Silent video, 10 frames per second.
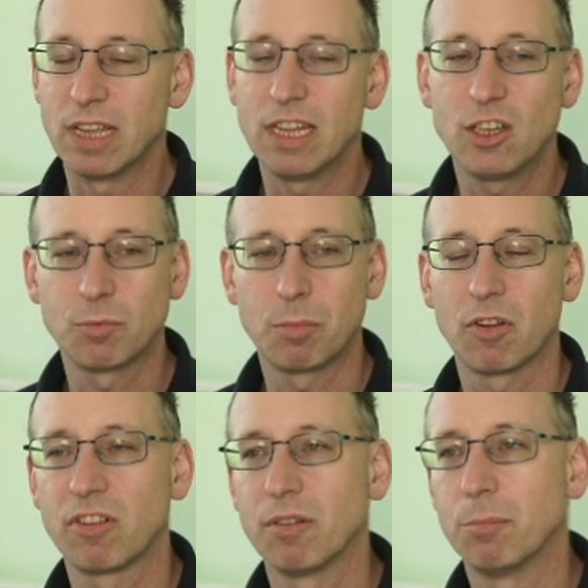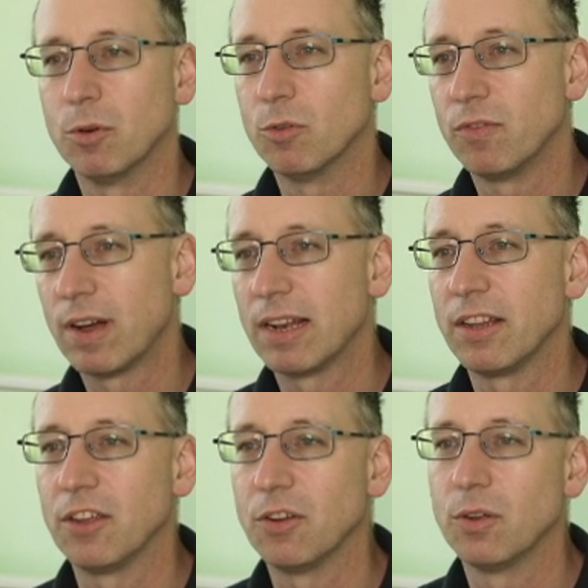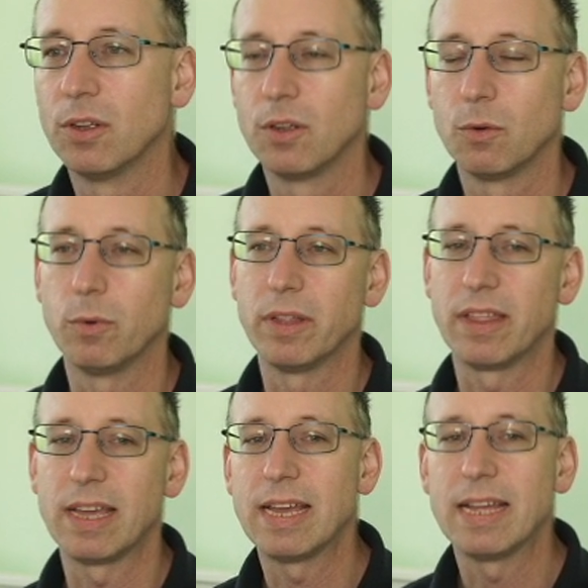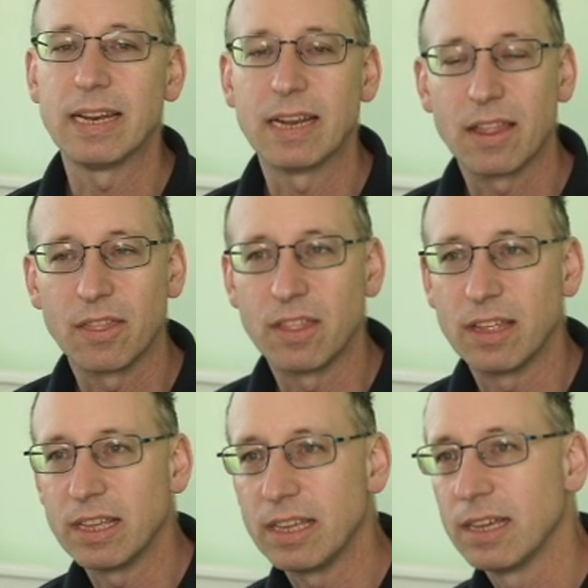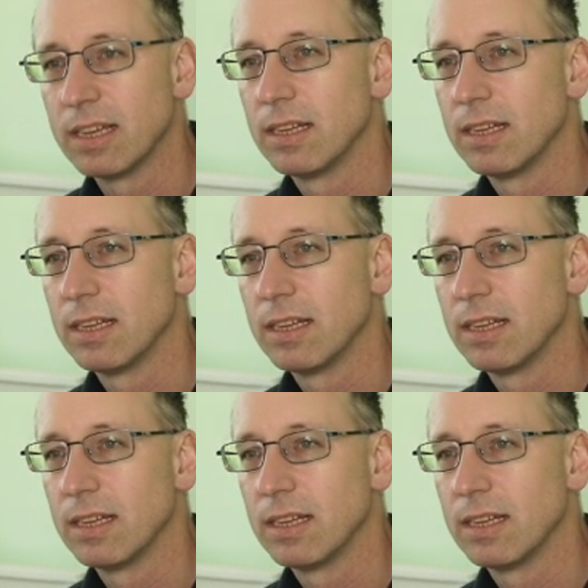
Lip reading: each possible value within the